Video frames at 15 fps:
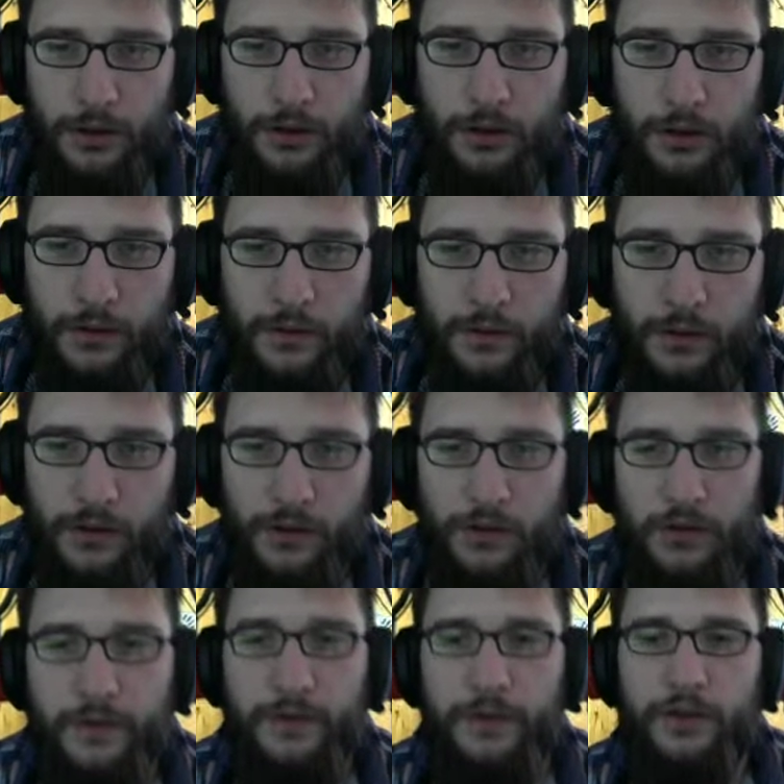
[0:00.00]
On the
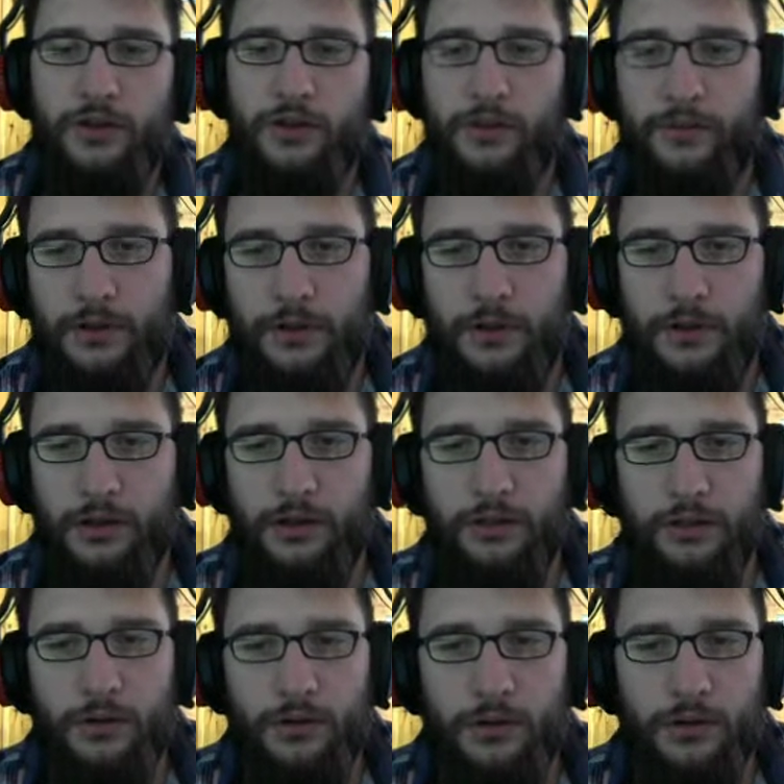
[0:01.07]
north edge of town.